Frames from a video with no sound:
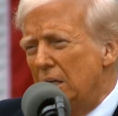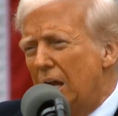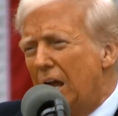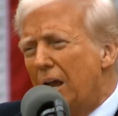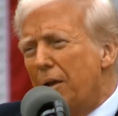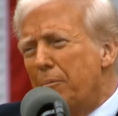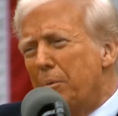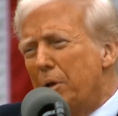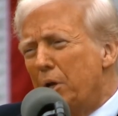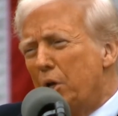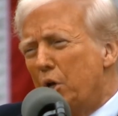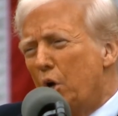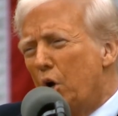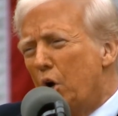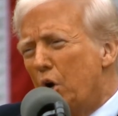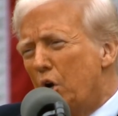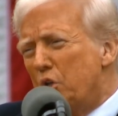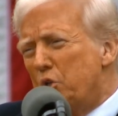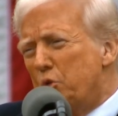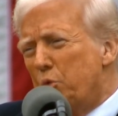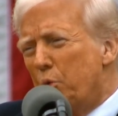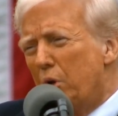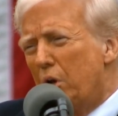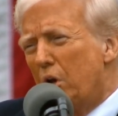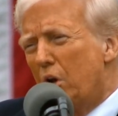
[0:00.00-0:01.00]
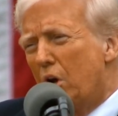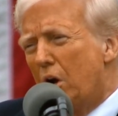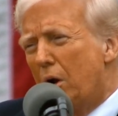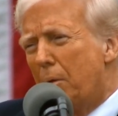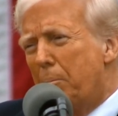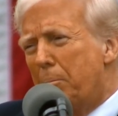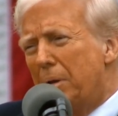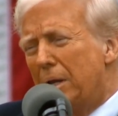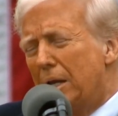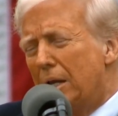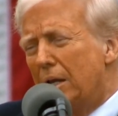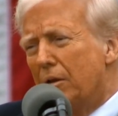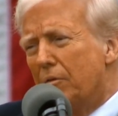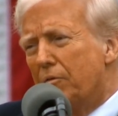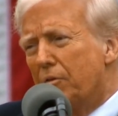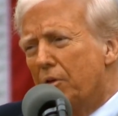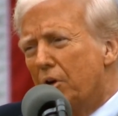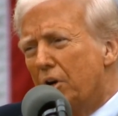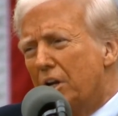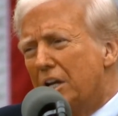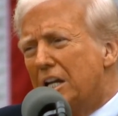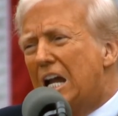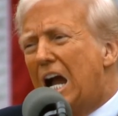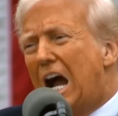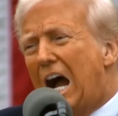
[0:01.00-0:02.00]
And because we are being
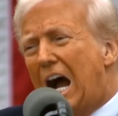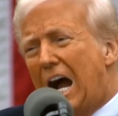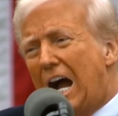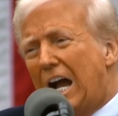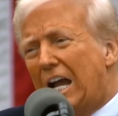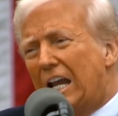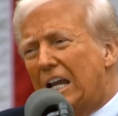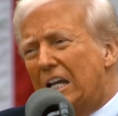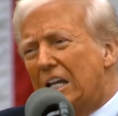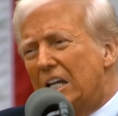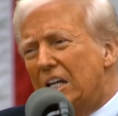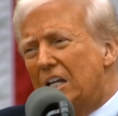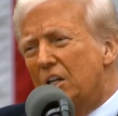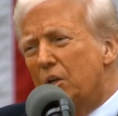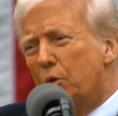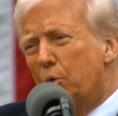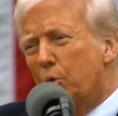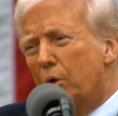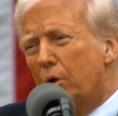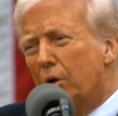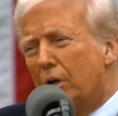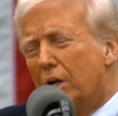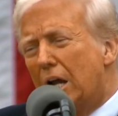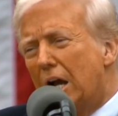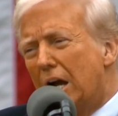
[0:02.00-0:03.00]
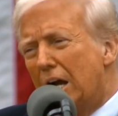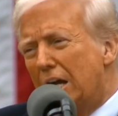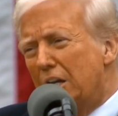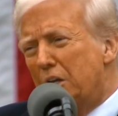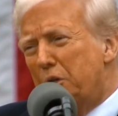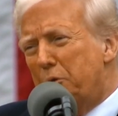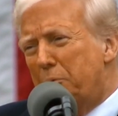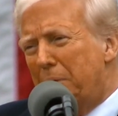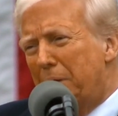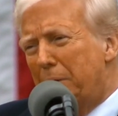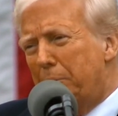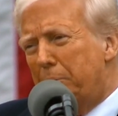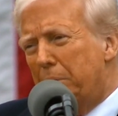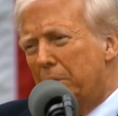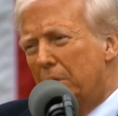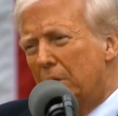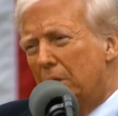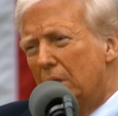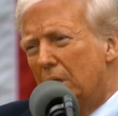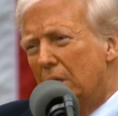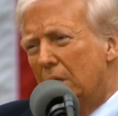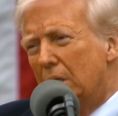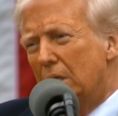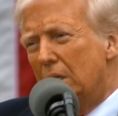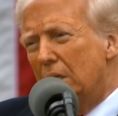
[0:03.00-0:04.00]
very kind, we're kind people,
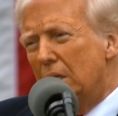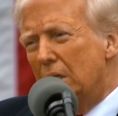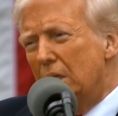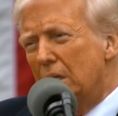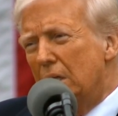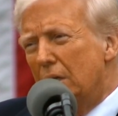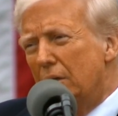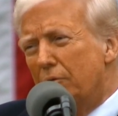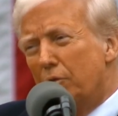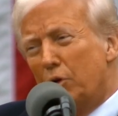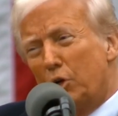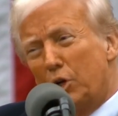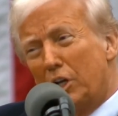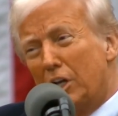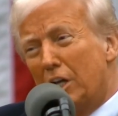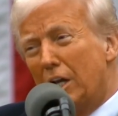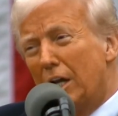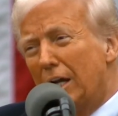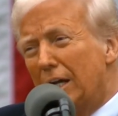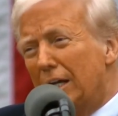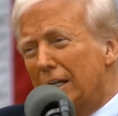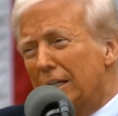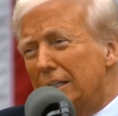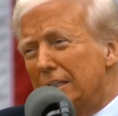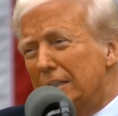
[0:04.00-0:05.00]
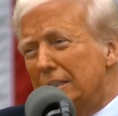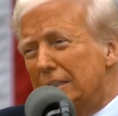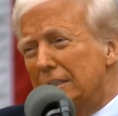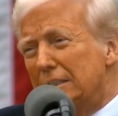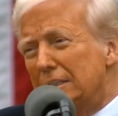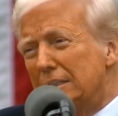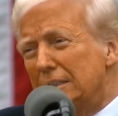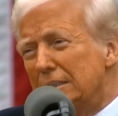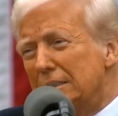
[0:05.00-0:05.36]
very kind.